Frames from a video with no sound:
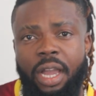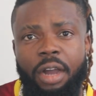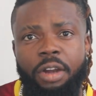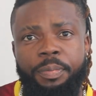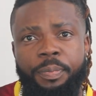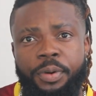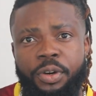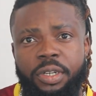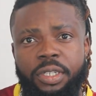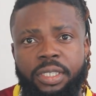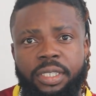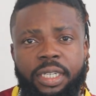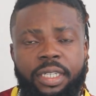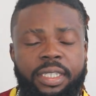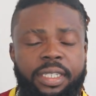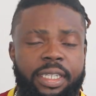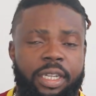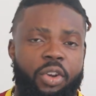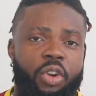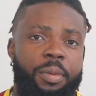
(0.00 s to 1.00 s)
I would
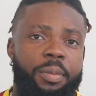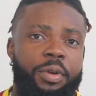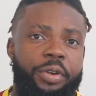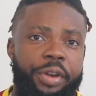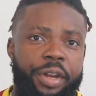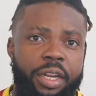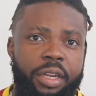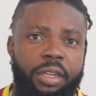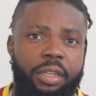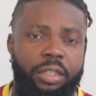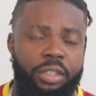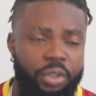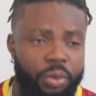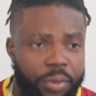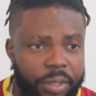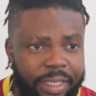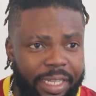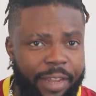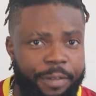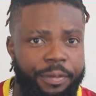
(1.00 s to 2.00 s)
personally say upgrade.
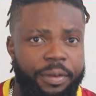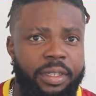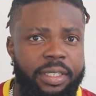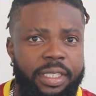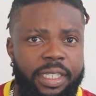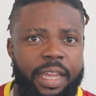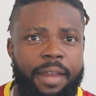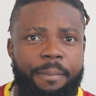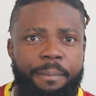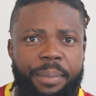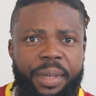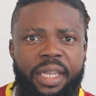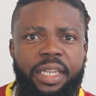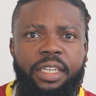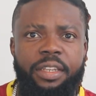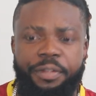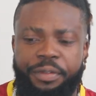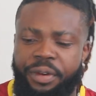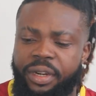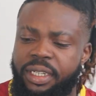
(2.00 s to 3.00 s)
You will definitely see a
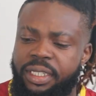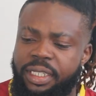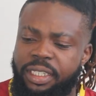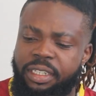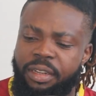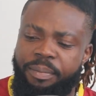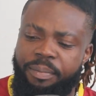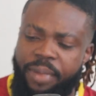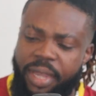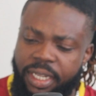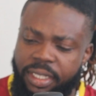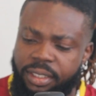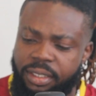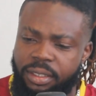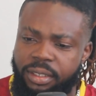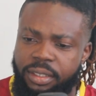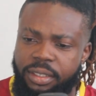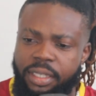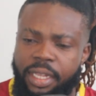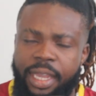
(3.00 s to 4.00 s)
big difference in the
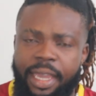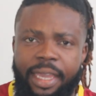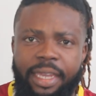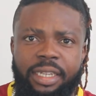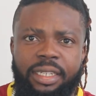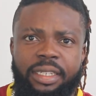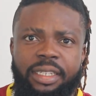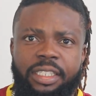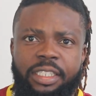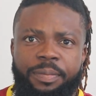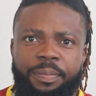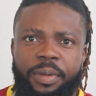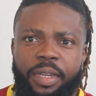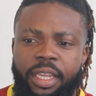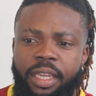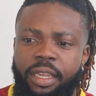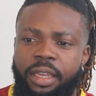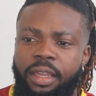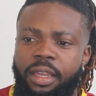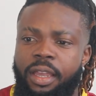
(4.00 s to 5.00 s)
bezels, in the
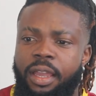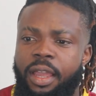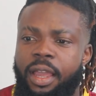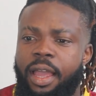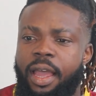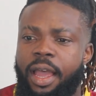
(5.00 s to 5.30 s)
display,